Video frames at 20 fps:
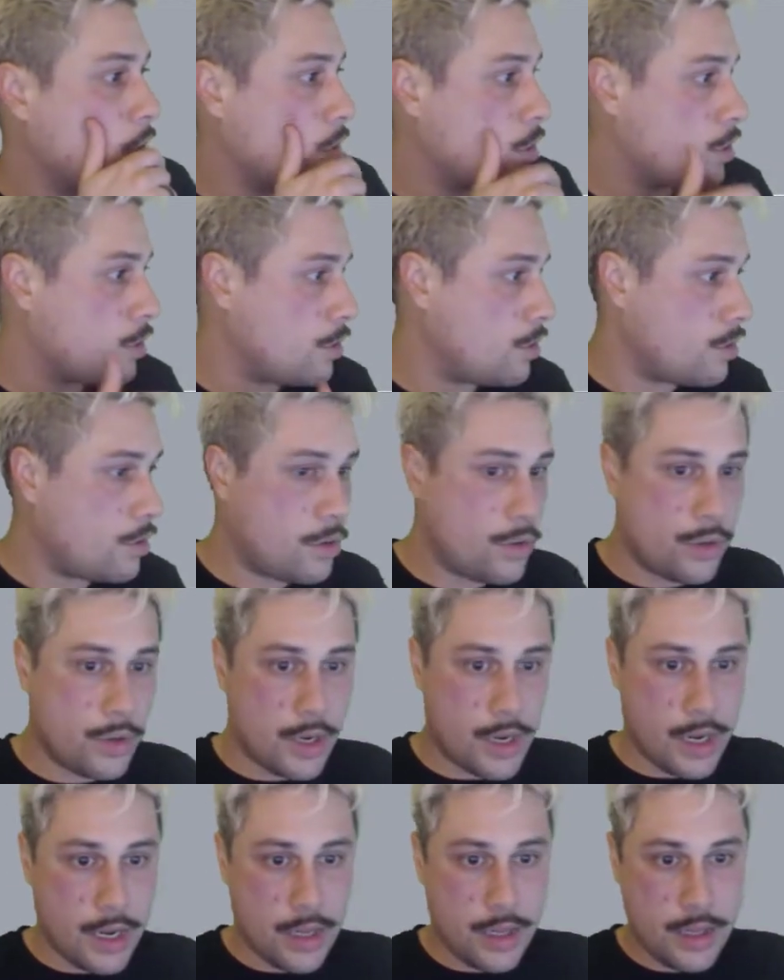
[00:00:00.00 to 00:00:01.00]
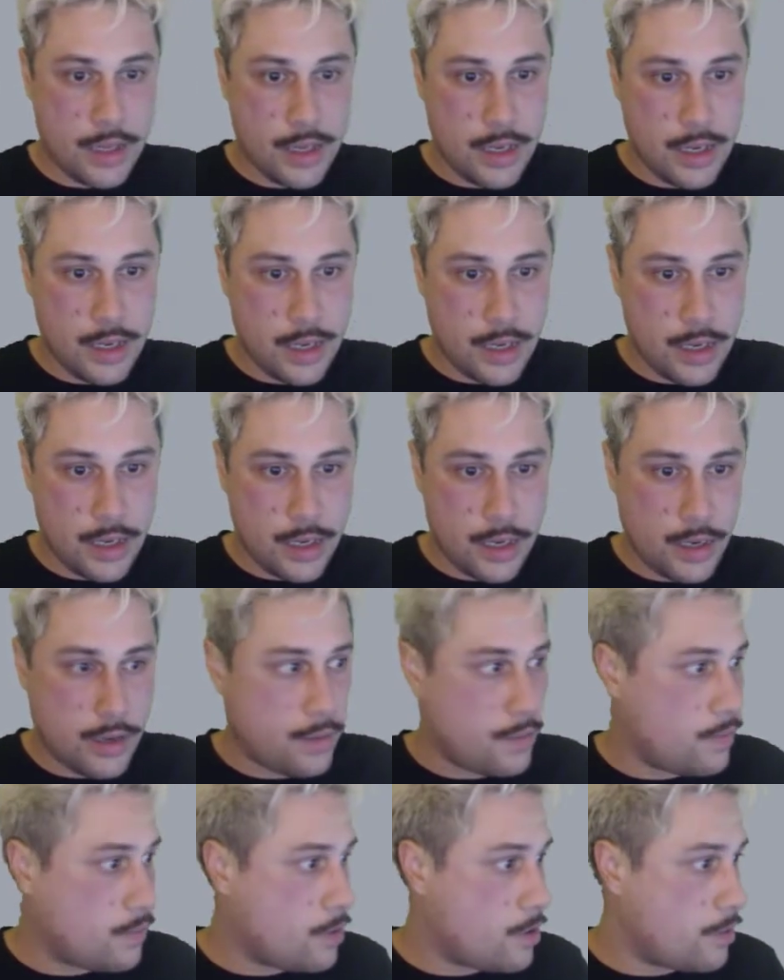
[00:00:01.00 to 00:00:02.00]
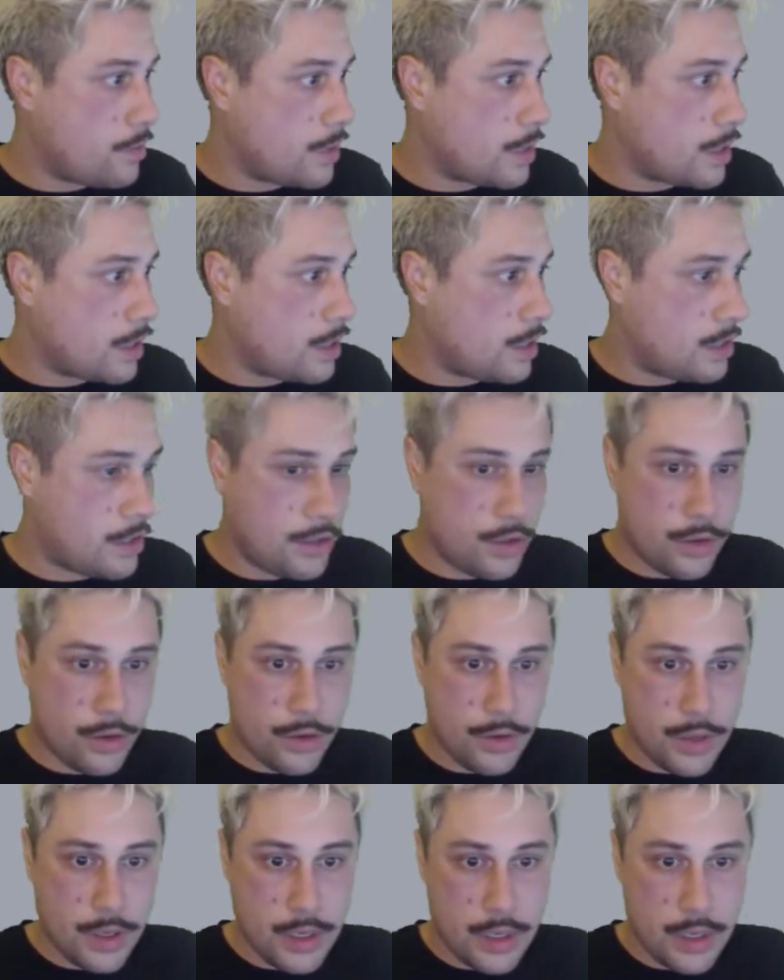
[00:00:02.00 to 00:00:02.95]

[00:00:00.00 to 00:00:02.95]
Cool, and then what we're going to do